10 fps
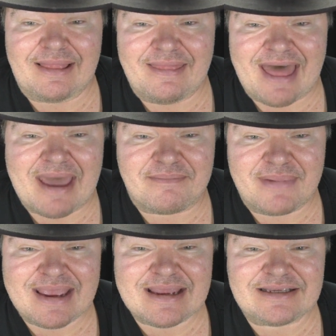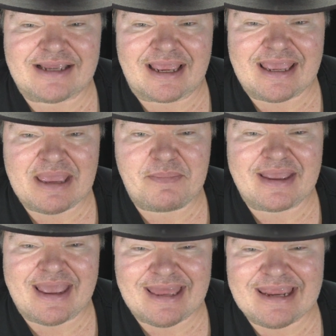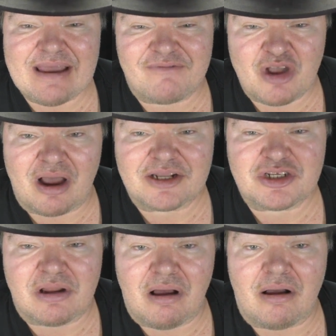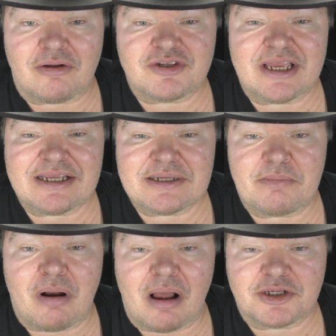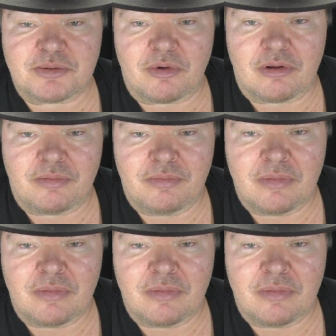That means that keeping any of God's laws is impossible.